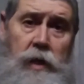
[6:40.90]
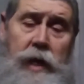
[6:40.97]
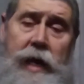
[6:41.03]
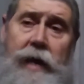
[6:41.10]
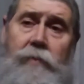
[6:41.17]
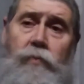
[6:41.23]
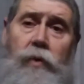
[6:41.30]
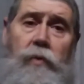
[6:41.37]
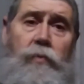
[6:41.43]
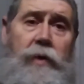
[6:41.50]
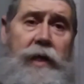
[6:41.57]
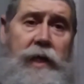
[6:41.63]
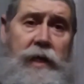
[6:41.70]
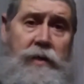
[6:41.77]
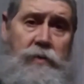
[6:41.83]
And when we
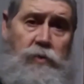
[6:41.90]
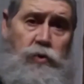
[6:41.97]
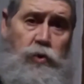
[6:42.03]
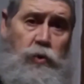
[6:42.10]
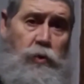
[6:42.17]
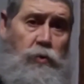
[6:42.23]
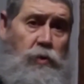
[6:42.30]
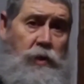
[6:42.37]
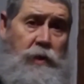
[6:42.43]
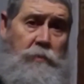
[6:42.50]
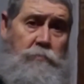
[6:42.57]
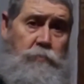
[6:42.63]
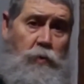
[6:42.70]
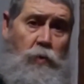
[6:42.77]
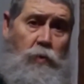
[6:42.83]
get truly
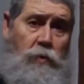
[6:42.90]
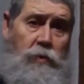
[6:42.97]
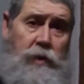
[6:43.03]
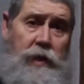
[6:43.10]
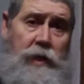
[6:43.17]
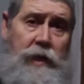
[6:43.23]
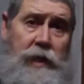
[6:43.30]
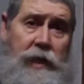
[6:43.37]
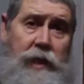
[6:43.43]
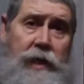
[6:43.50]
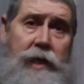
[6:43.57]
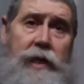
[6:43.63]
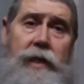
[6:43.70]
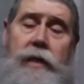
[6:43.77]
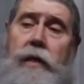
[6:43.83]
born
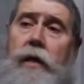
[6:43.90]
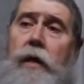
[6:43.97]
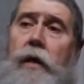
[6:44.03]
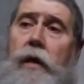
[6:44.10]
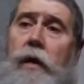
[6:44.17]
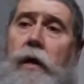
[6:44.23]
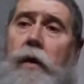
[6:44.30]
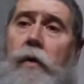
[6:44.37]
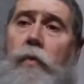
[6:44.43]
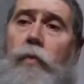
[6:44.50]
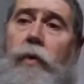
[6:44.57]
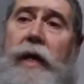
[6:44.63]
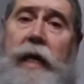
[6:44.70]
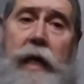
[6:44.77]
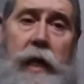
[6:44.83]
again,
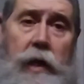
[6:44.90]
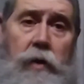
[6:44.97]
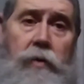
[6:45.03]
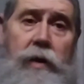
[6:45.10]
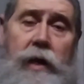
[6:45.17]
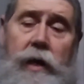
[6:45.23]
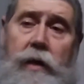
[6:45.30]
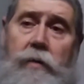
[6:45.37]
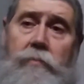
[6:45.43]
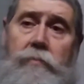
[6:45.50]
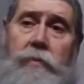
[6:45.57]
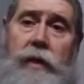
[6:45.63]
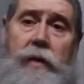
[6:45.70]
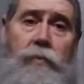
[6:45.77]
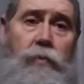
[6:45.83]
we hear
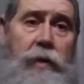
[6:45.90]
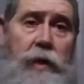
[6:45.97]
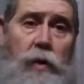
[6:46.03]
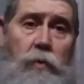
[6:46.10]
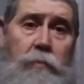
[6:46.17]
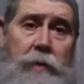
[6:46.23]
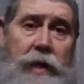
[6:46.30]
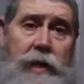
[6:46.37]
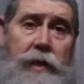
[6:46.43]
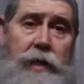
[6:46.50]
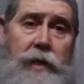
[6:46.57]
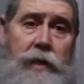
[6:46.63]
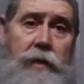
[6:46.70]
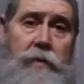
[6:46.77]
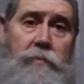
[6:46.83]
him and we obey
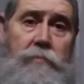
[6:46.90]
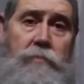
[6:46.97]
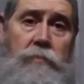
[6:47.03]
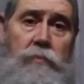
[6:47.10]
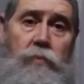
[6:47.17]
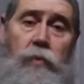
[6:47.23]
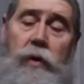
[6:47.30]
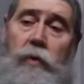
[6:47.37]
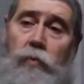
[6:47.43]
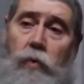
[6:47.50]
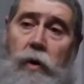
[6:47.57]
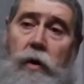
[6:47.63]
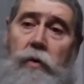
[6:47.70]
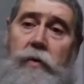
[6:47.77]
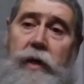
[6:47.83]
him. We
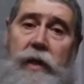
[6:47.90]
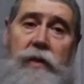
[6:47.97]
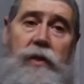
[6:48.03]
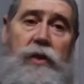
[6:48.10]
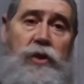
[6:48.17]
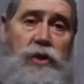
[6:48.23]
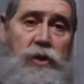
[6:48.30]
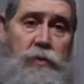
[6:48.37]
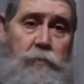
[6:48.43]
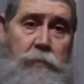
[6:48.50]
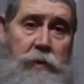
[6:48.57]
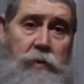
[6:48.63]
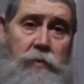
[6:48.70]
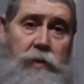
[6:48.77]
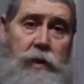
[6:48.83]
walk in the
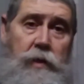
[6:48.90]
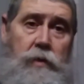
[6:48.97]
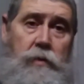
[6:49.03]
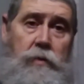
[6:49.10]
Spirit.